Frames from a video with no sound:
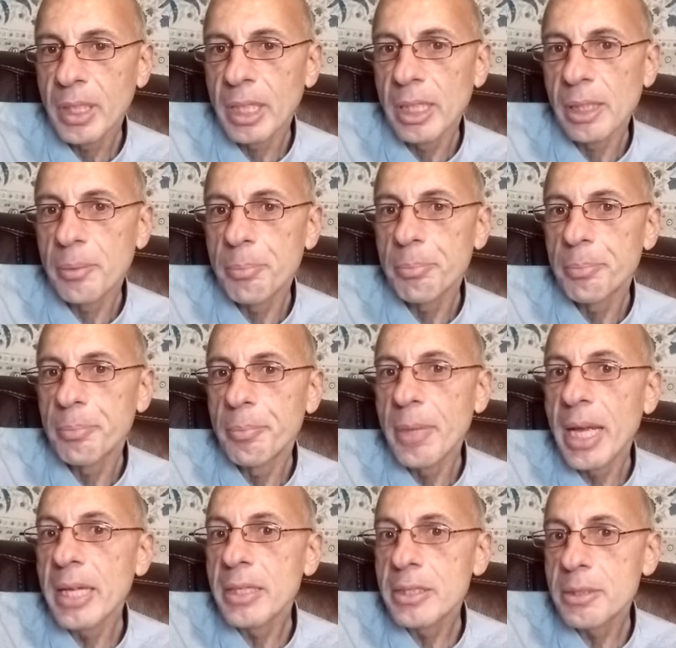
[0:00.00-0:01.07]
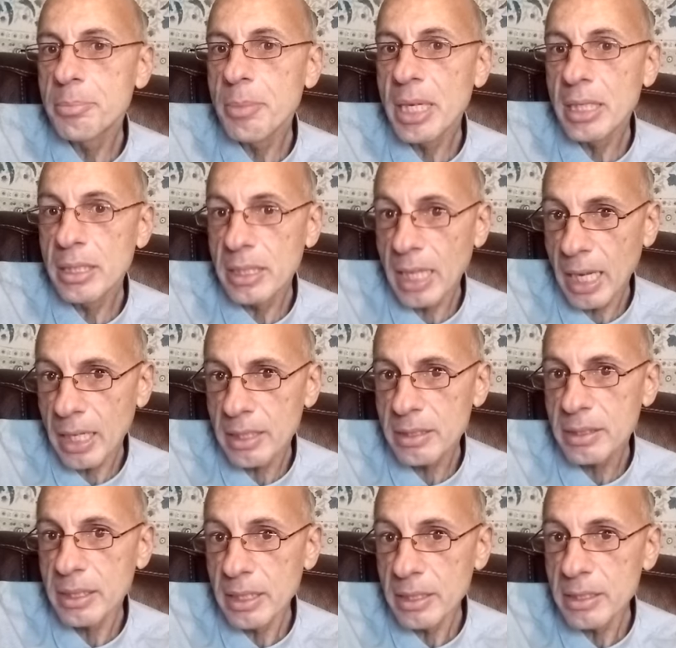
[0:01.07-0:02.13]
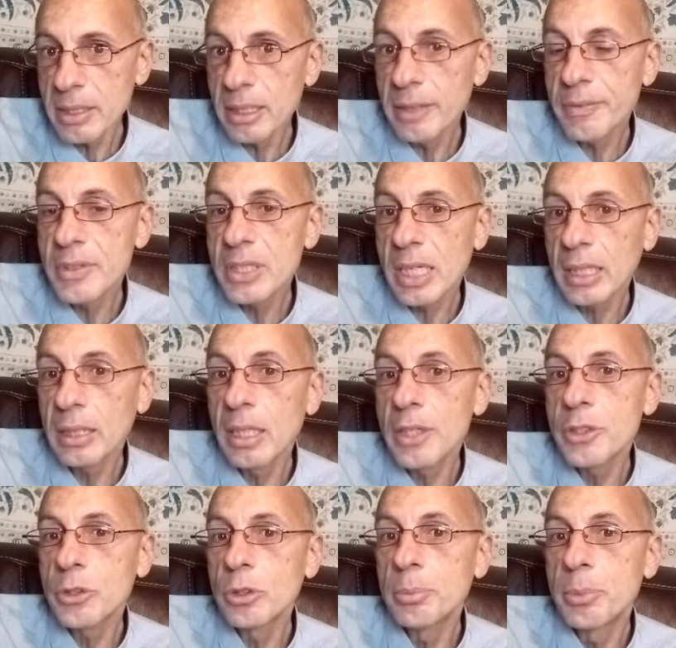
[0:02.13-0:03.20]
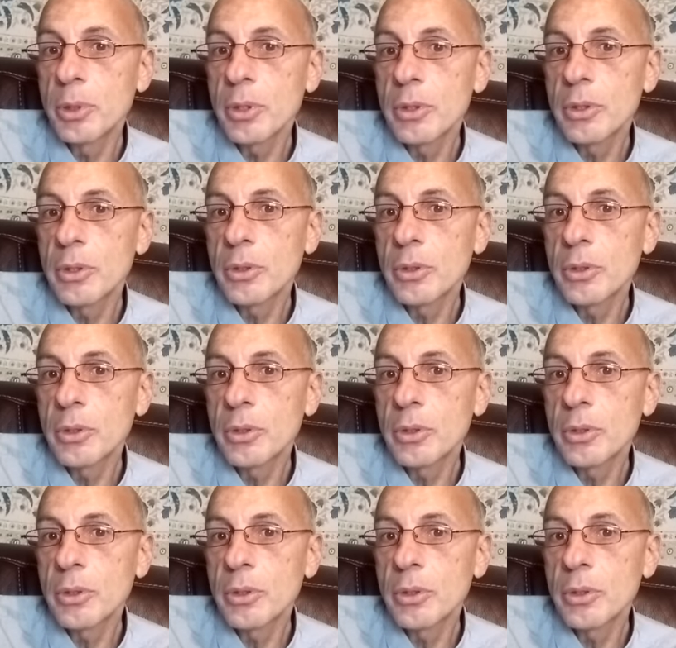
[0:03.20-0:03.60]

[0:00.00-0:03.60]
Um, man's main task is to give psychological birth